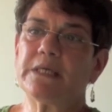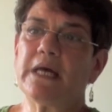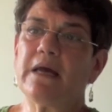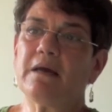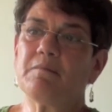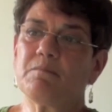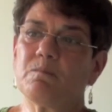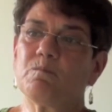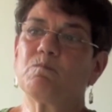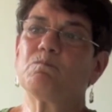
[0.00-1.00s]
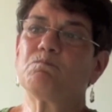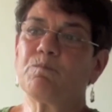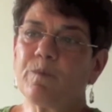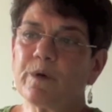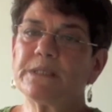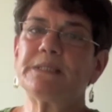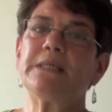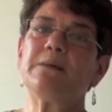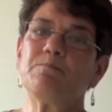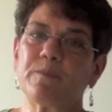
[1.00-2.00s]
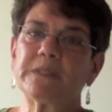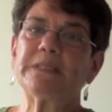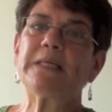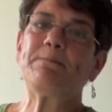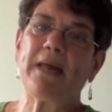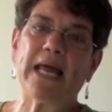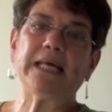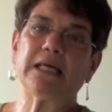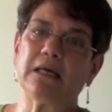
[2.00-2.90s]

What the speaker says: a pretty penny.